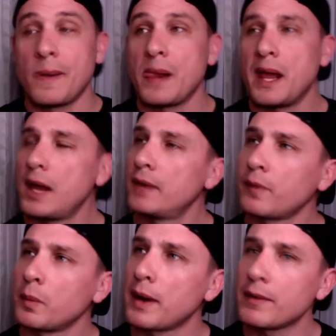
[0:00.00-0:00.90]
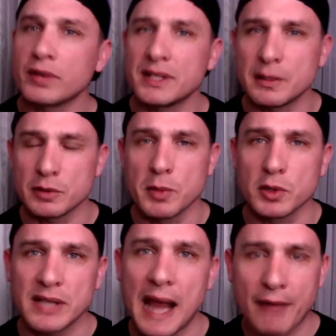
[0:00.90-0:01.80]
And for whatever reason, it was
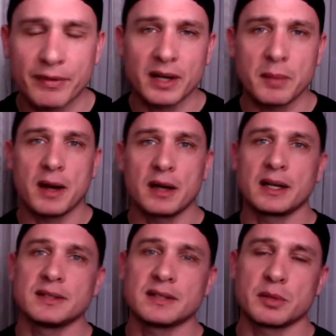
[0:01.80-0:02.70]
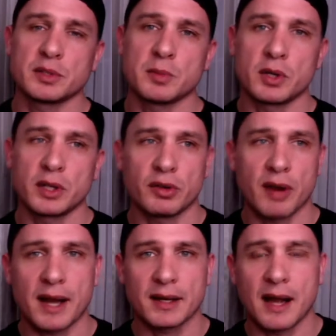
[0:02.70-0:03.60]
mostly African Americans that were smoking
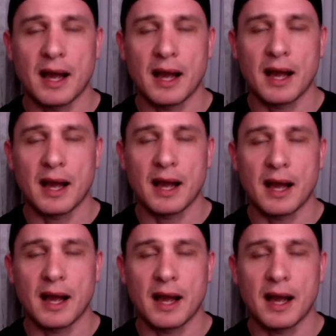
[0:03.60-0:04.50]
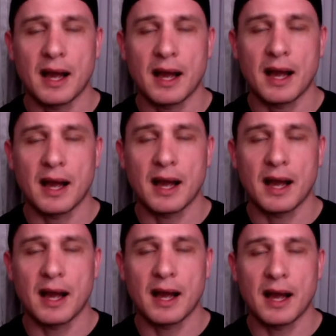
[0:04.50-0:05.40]
crack on Mauna Kea.
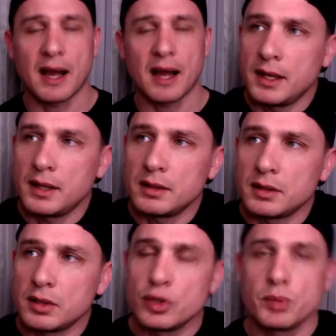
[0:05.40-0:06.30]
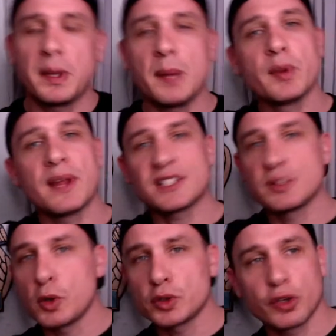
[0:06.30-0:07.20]
And people that
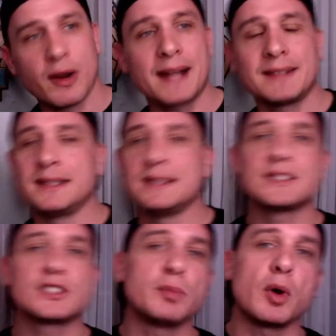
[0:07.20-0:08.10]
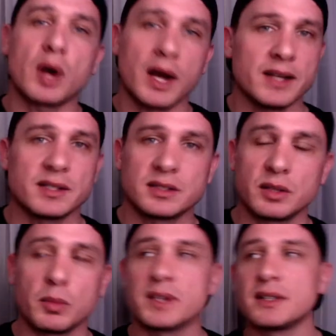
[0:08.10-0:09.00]
smoked crack didn't smoke ice. There
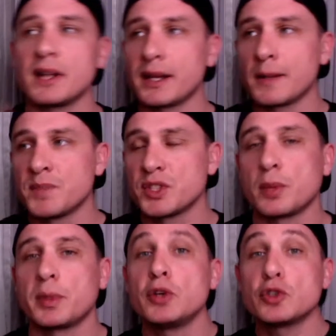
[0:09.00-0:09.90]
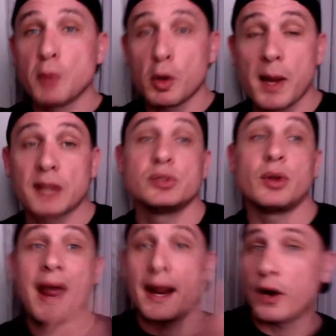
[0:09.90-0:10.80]
wasn't like somebody who smoked batu
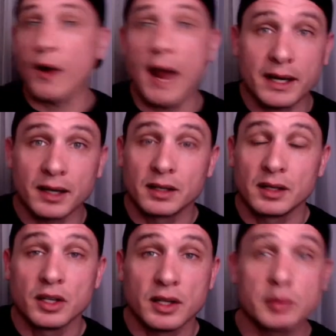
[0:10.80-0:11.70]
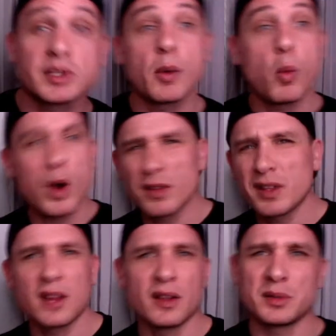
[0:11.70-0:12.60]
and crack. It was like one or
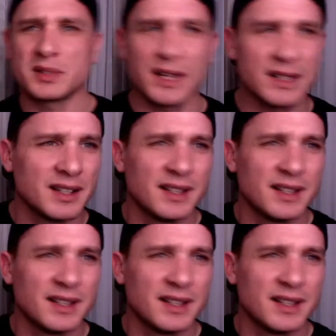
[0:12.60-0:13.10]
the other. It was like